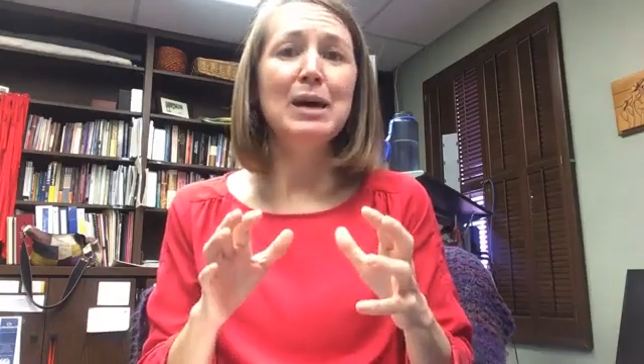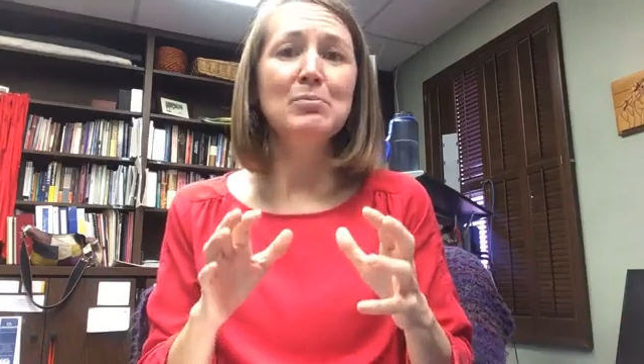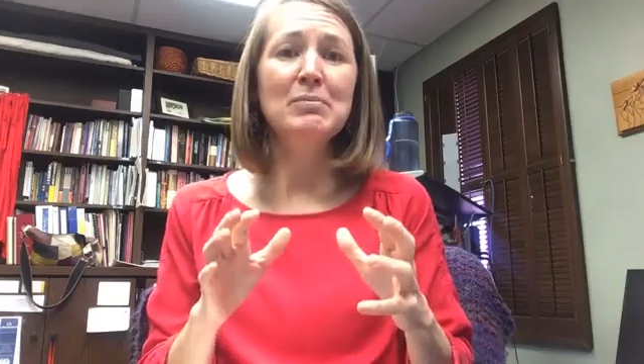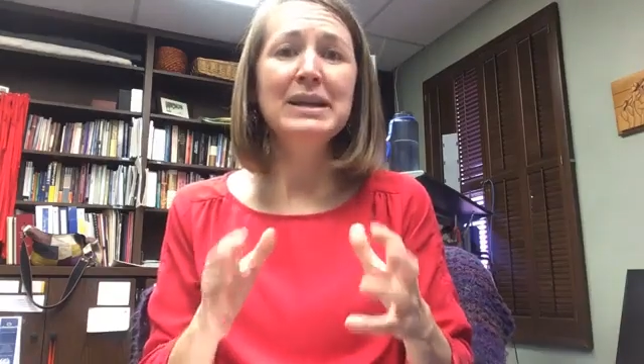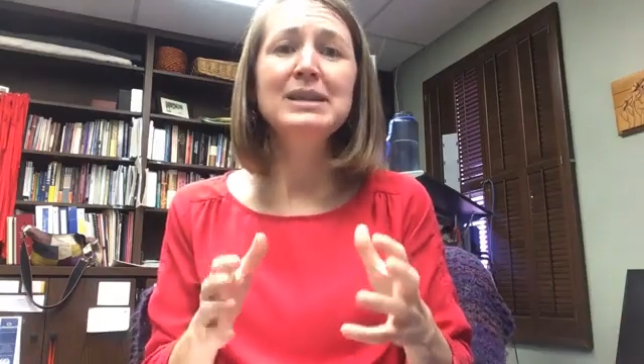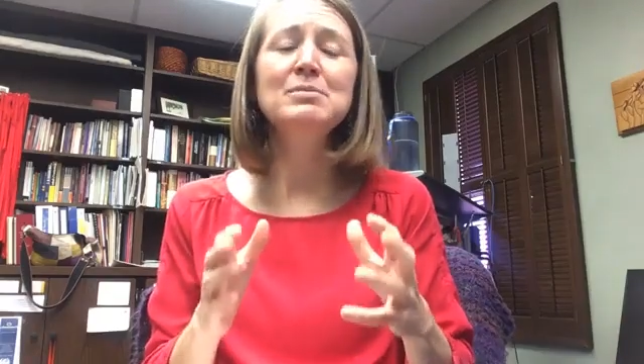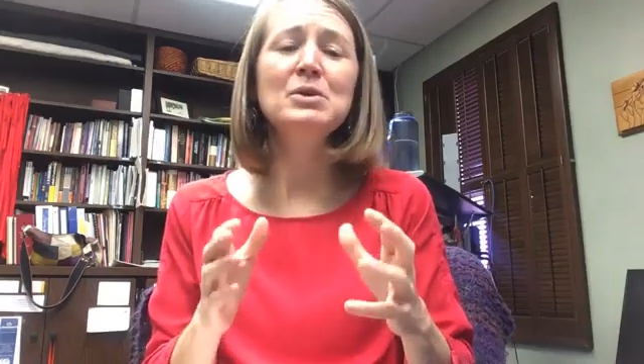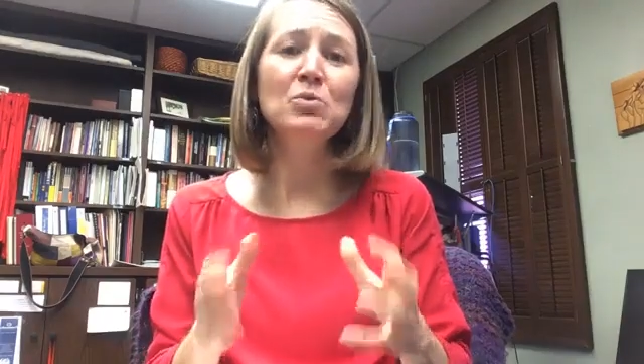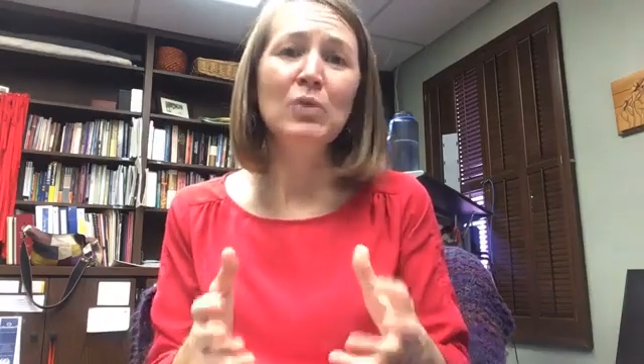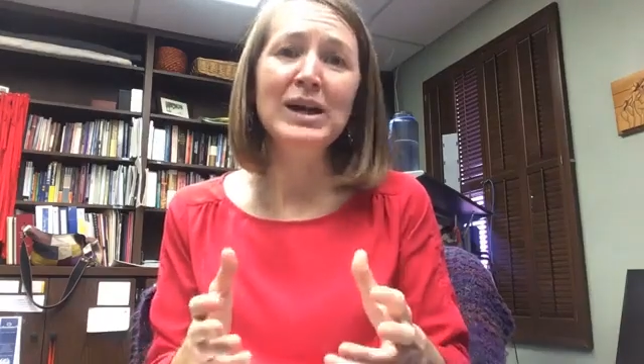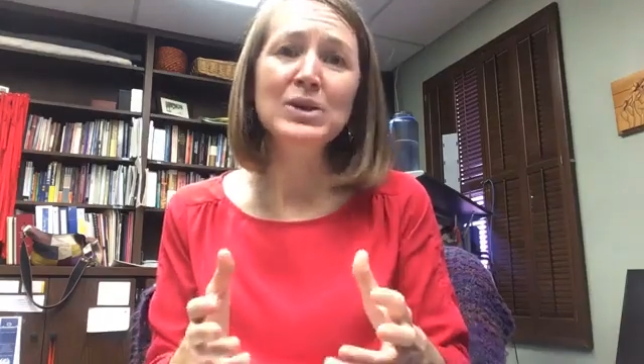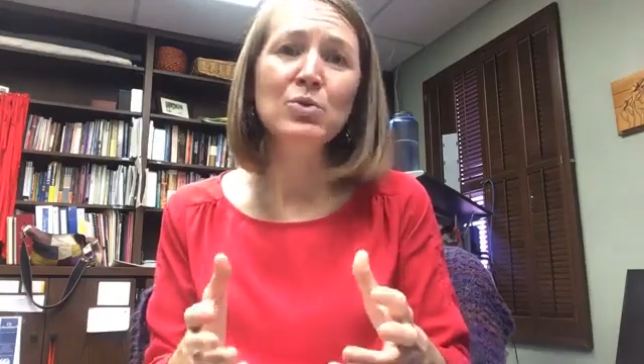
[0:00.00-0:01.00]
that makes
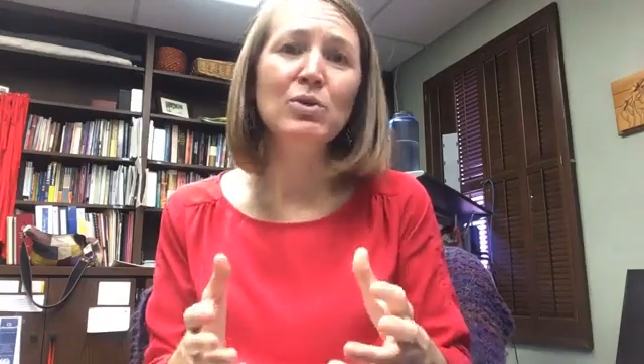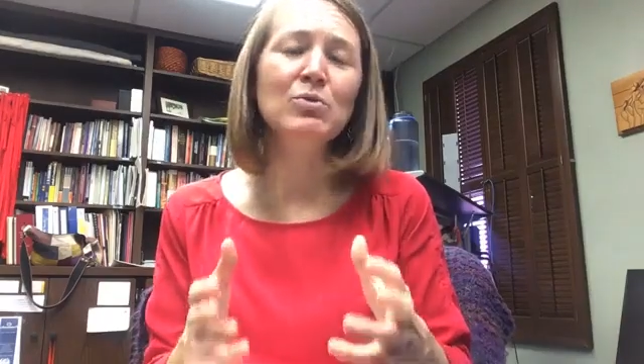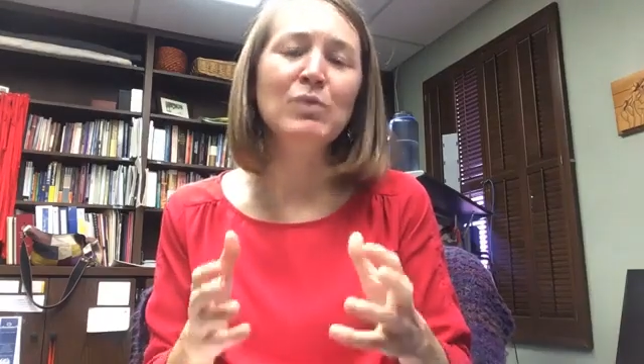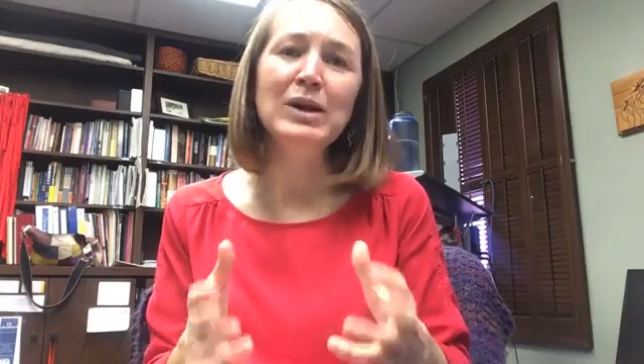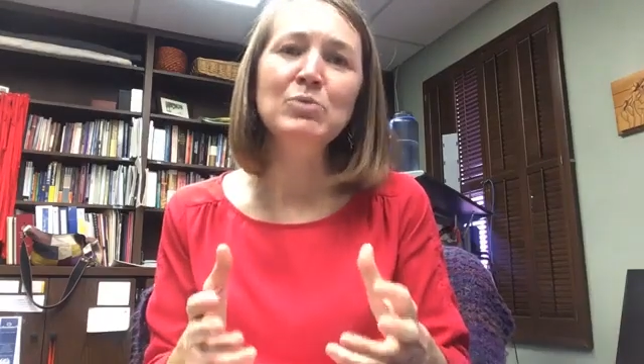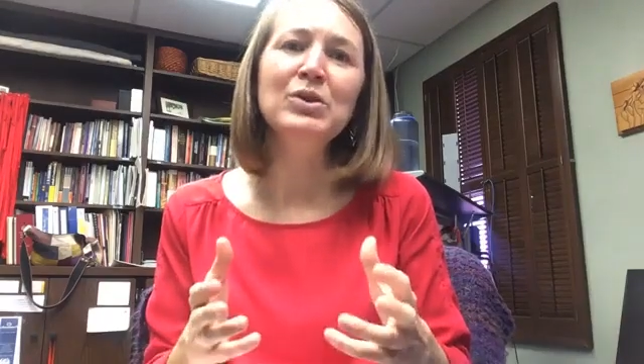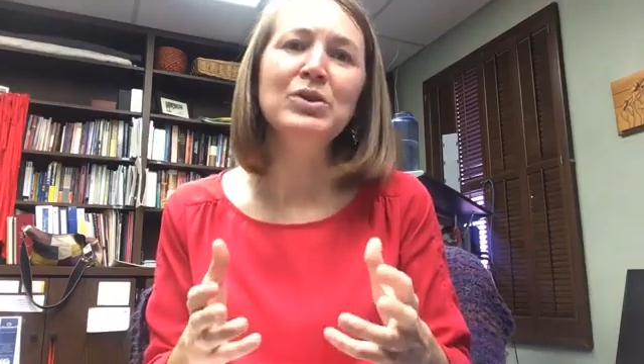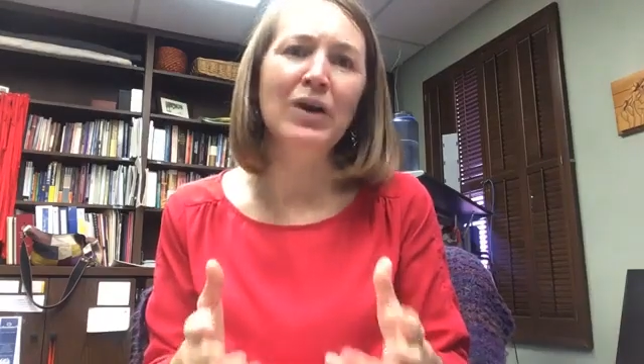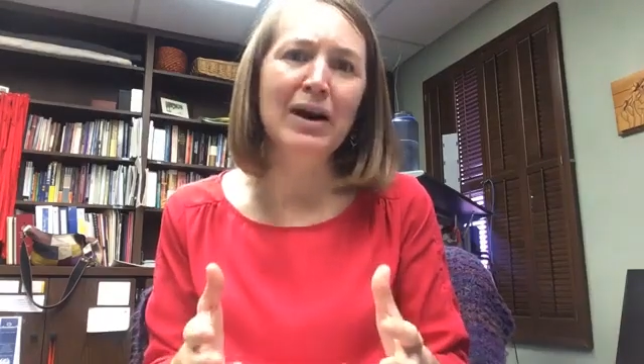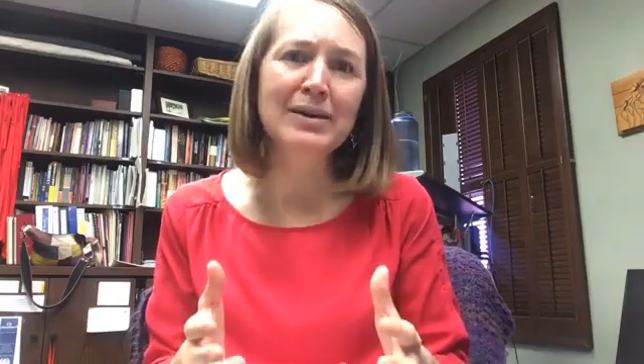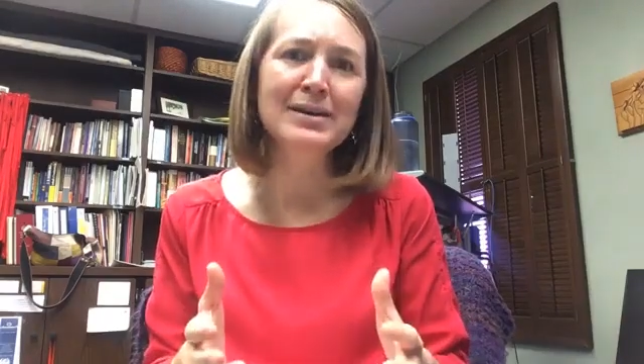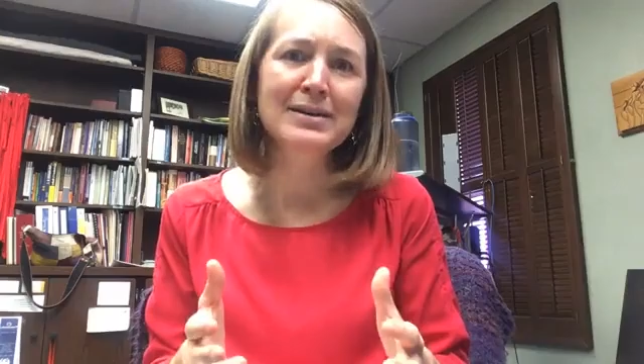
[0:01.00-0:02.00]
me right or right with
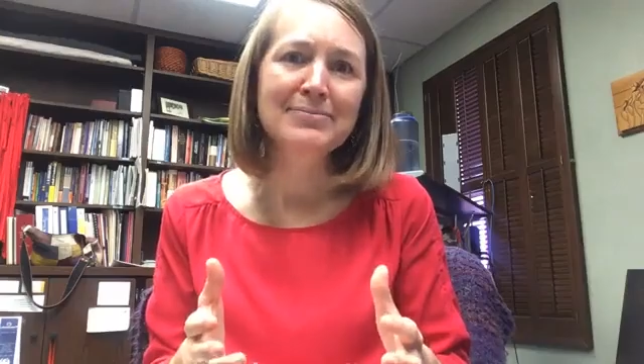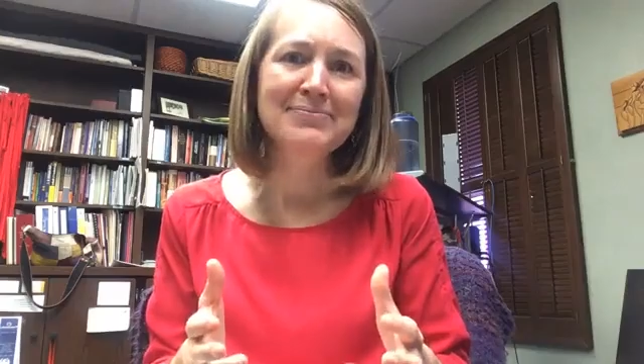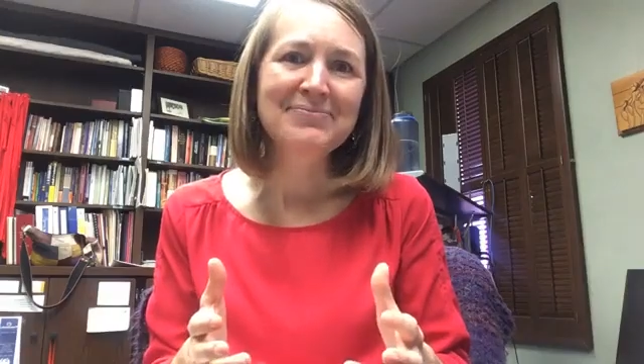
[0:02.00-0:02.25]
God.